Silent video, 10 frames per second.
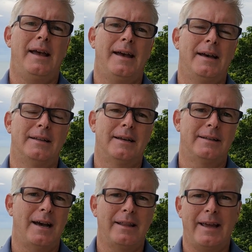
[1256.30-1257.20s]
And
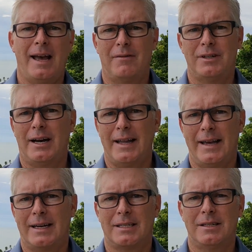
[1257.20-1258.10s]
now they have
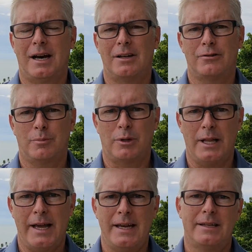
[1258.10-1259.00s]
.x,
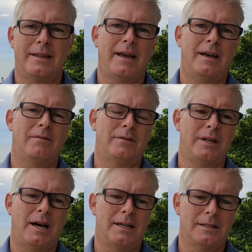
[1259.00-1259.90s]
.888, they have
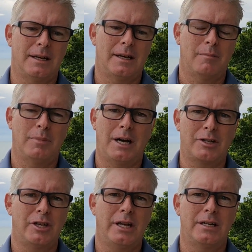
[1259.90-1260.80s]

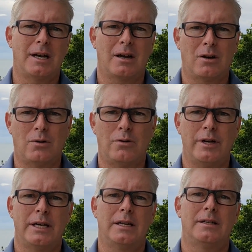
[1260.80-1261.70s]
.blockchain,
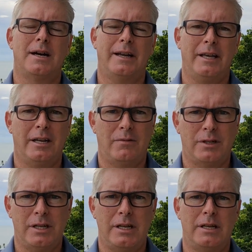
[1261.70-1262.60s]
.coin,
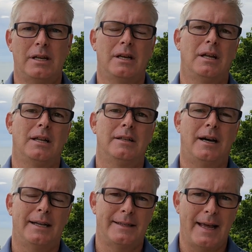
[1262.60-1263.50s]
.nft,
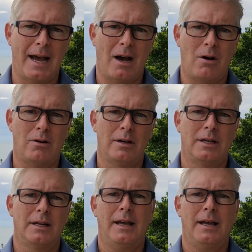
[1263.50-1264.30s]
.dao,